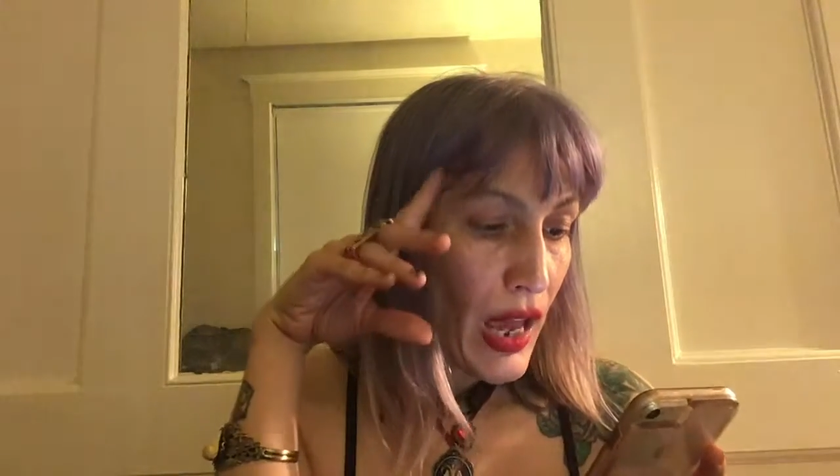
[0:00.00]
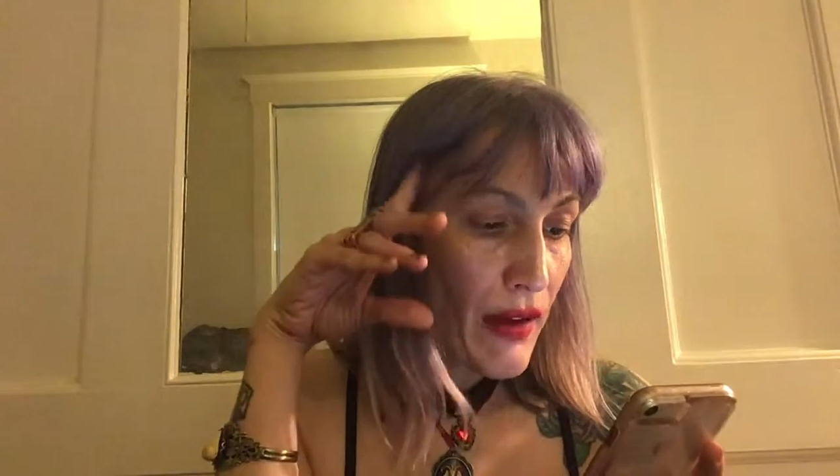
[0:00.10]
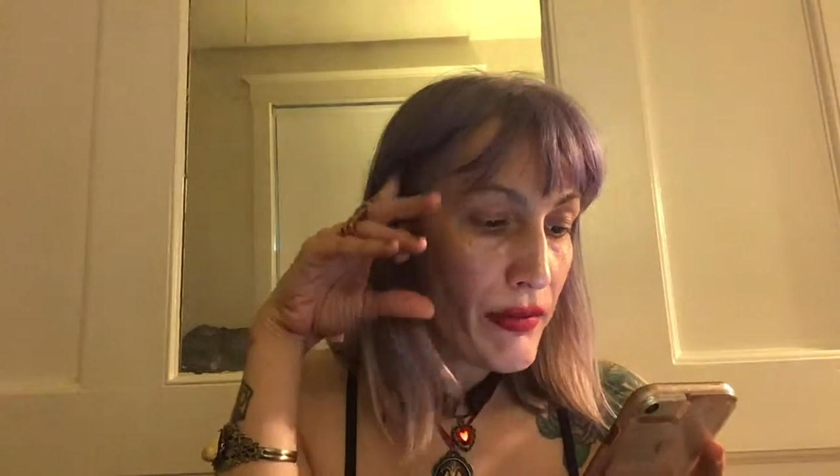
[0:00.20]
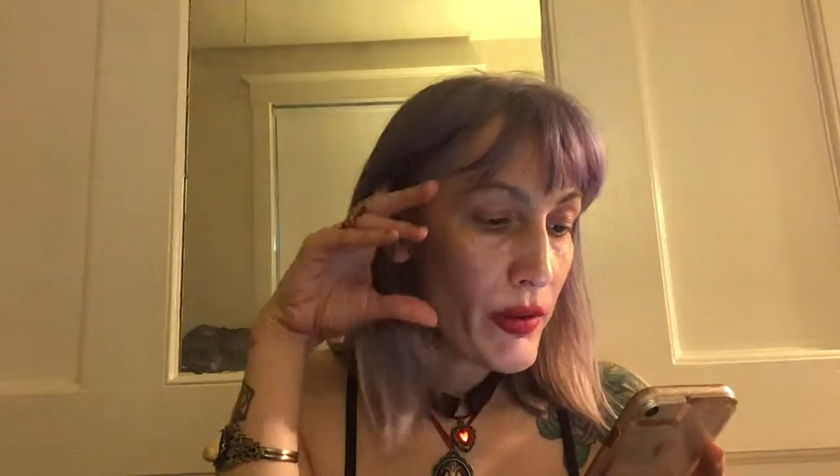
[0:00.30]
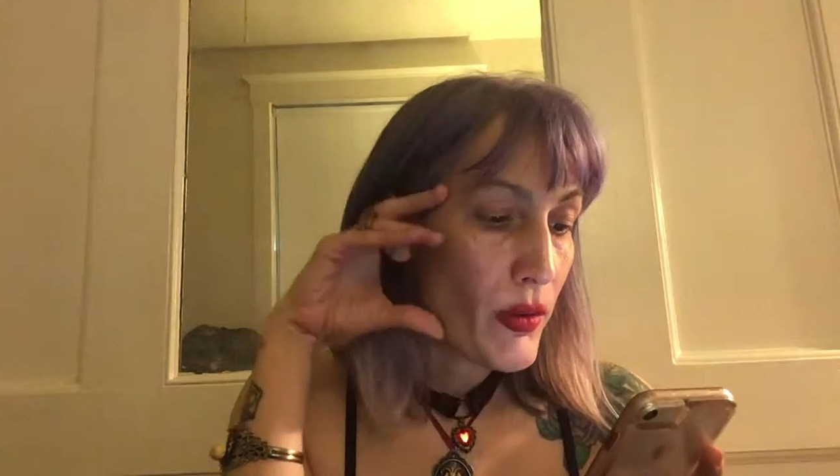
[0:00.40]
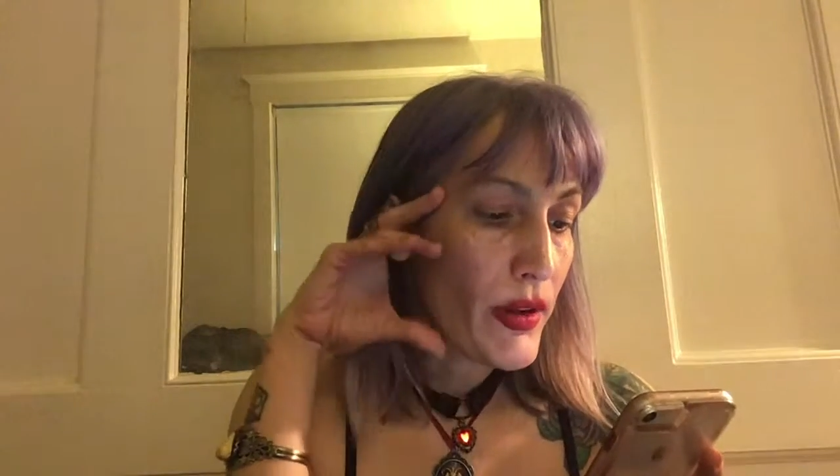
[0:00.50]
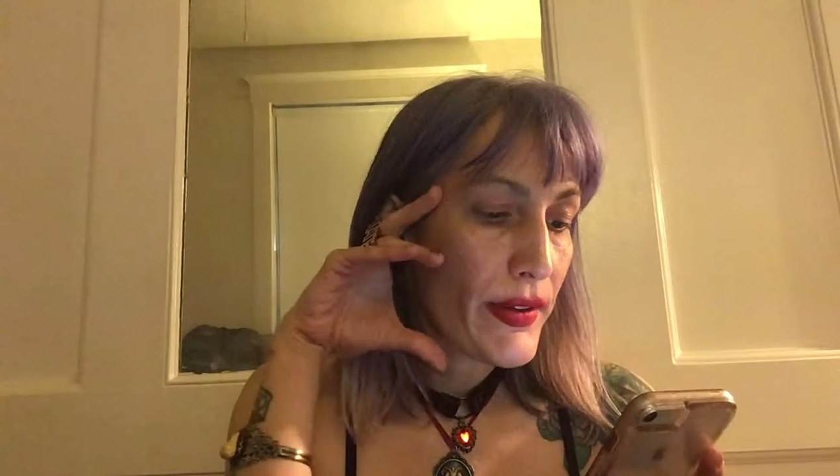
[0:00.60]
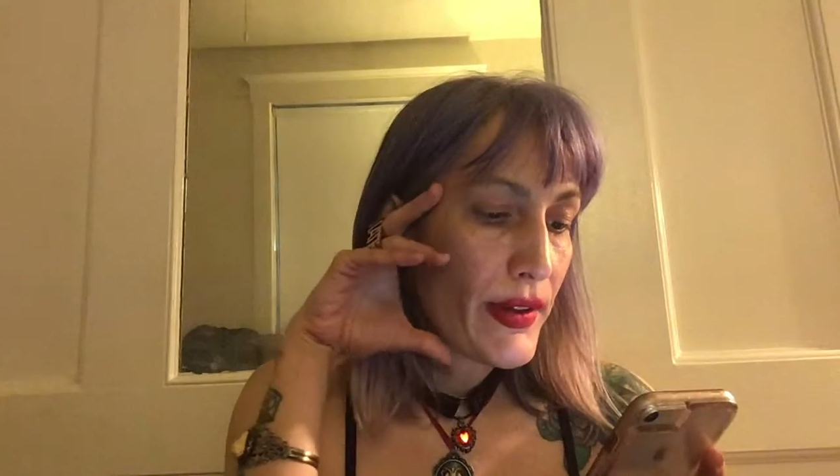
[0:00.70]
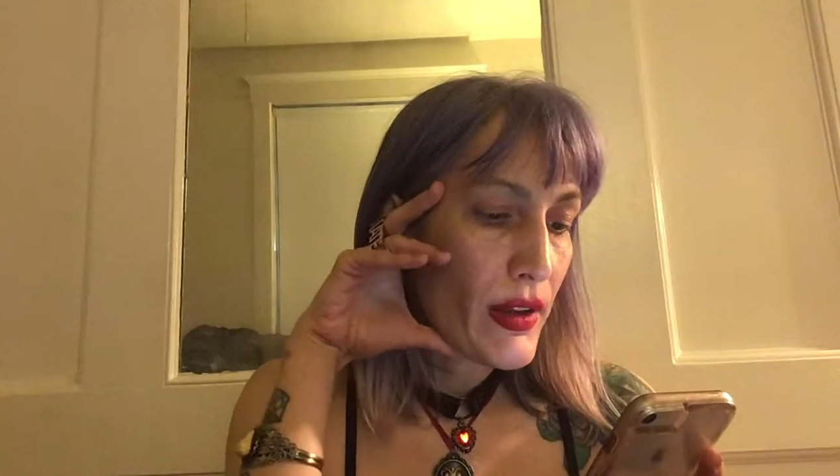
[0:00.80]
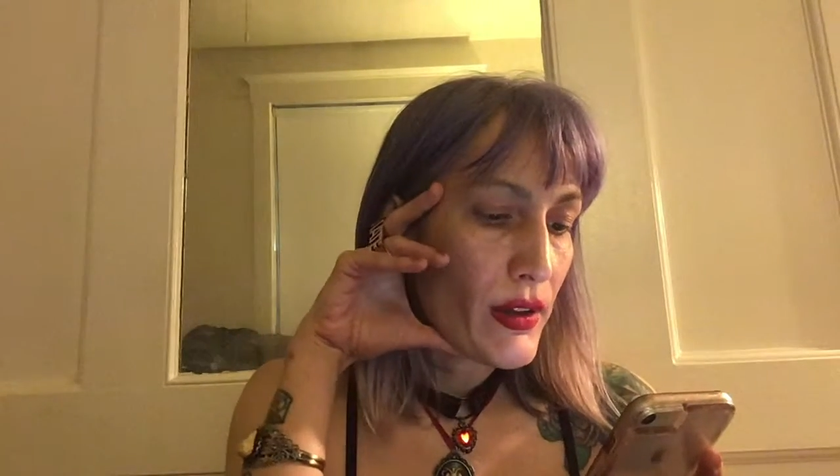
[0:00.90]
Everyone
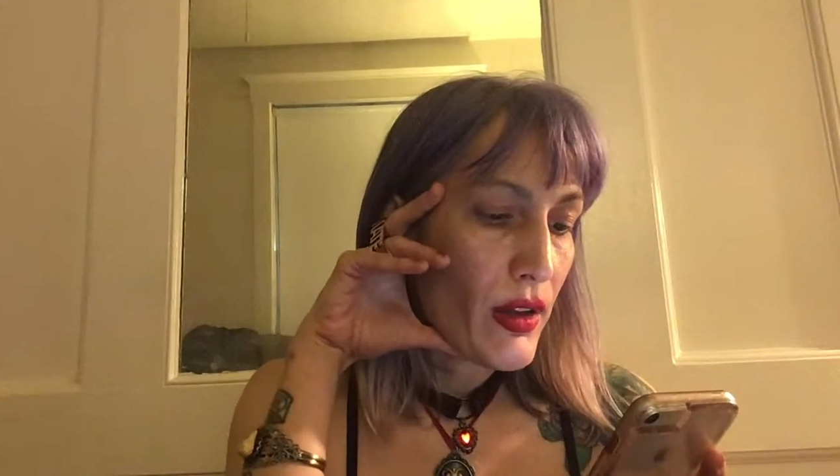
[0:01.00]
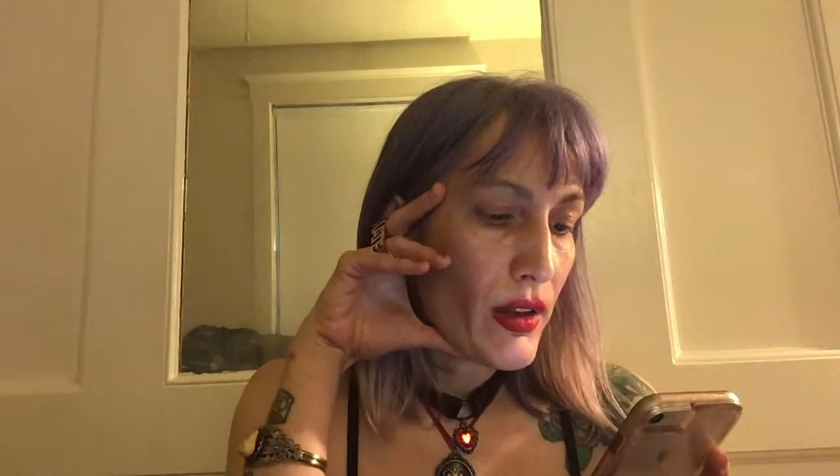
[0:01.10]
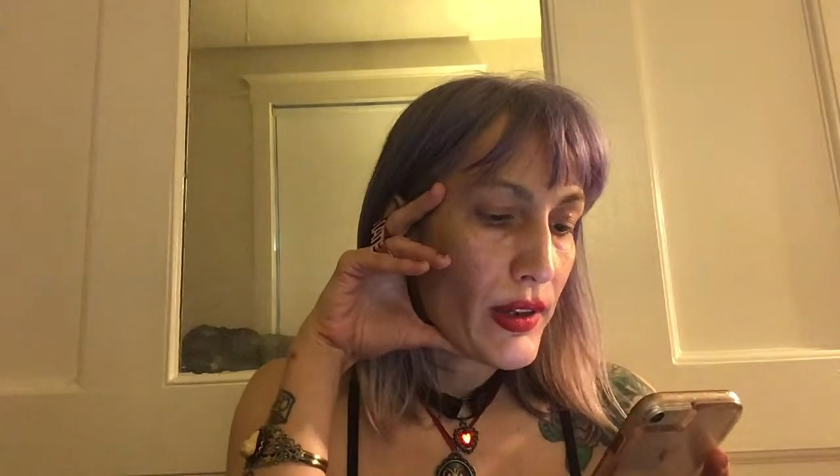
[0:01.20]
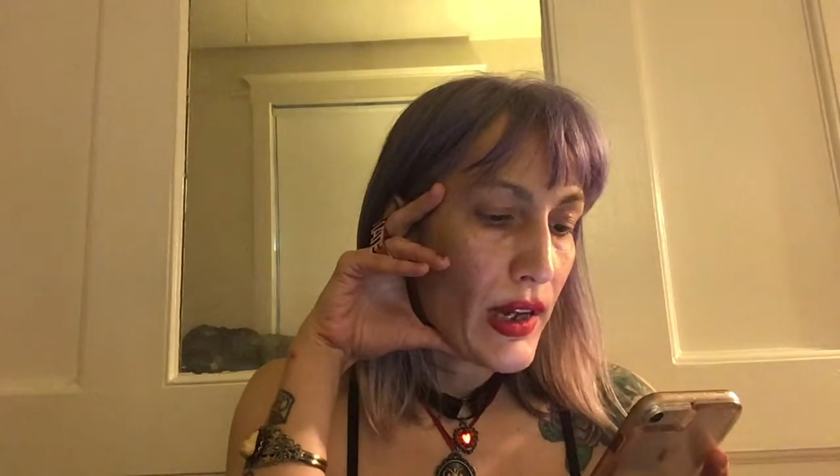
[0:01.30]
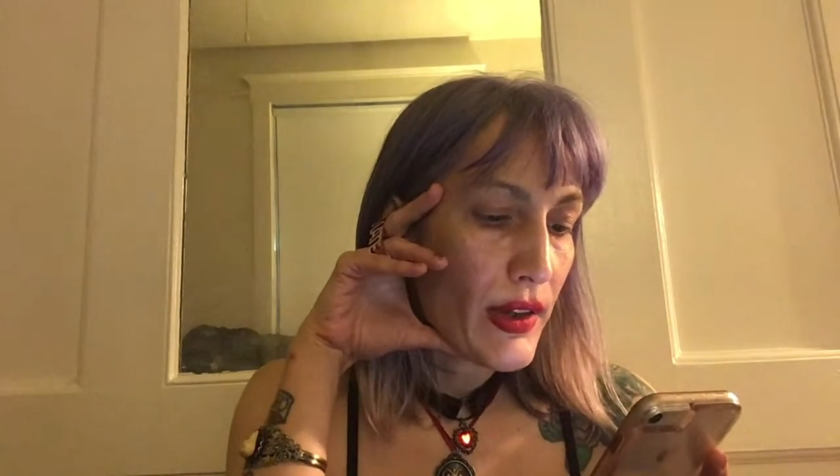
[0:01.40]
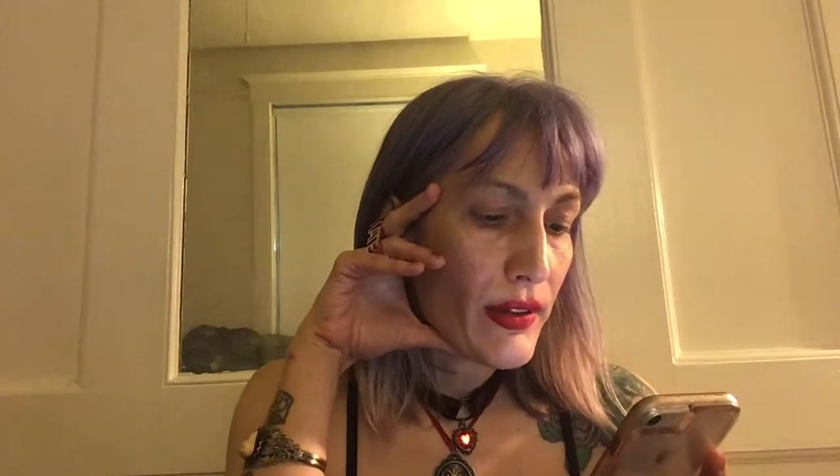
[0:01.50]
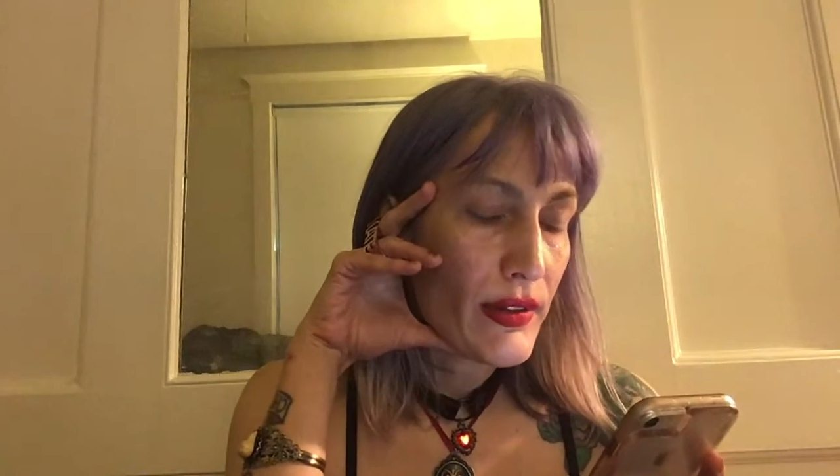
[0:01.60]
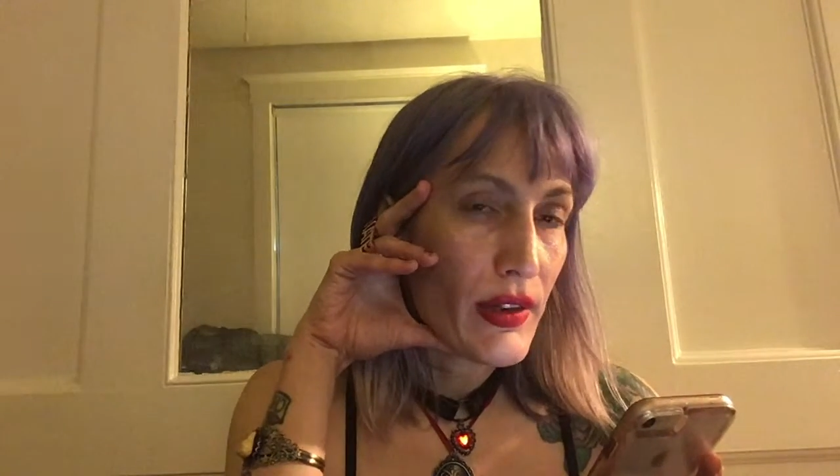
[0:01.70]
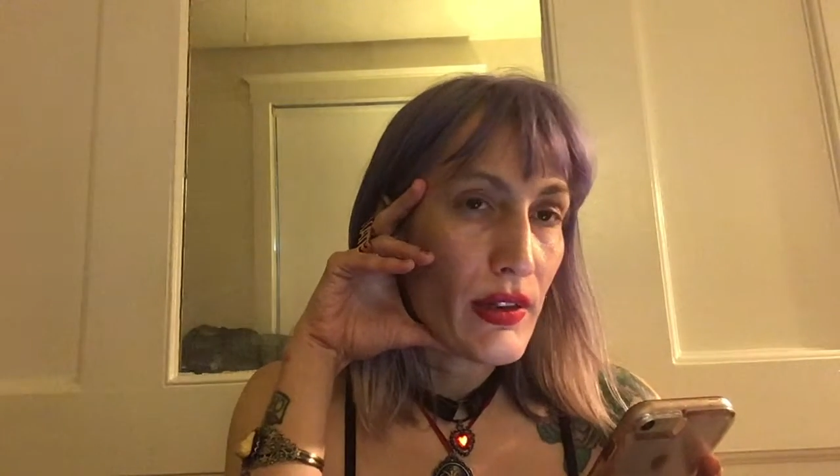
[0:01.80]
is an alcoholic addict